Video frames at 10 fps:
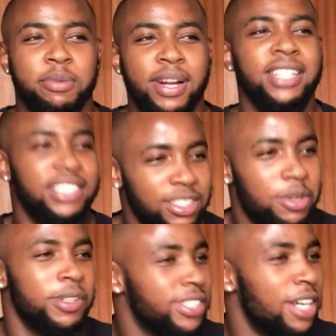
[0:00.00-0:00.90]
it just
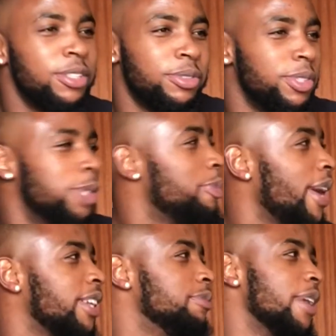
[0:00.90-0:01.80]
goes down to
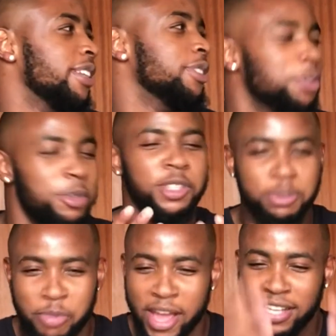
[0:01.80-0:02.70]
respect, man. Do you
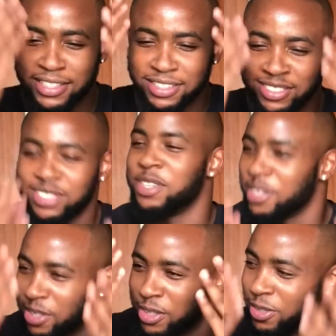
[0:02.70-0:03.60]
respect this
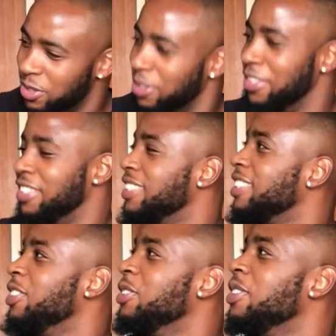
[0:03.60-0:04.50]
girl or not?
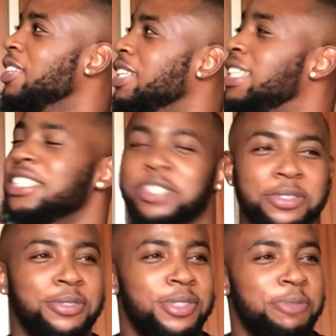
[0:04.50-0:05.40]
Do
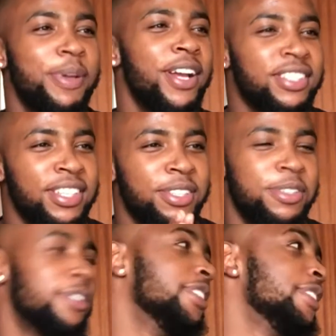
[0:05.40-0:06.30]
you respect her or
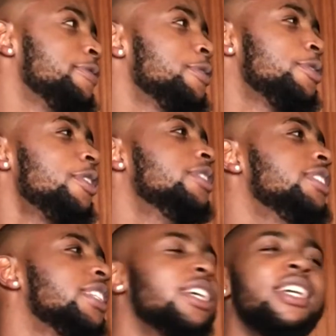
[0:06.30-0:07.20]
not? If you
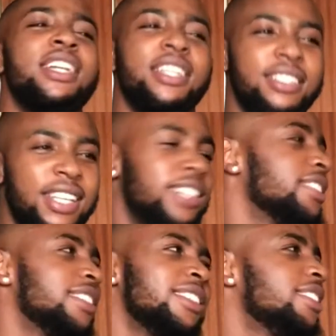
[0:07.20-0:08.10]
don't, that
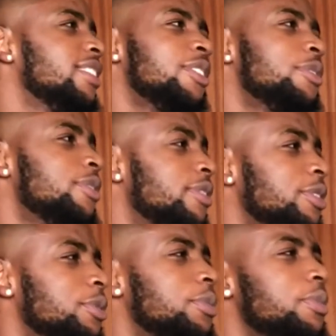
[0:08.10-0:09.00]

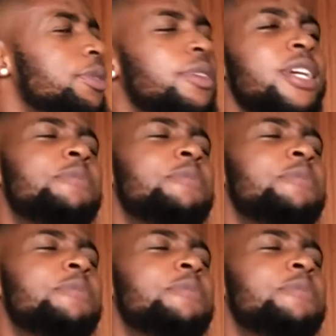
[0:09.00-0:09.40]
you'll hurt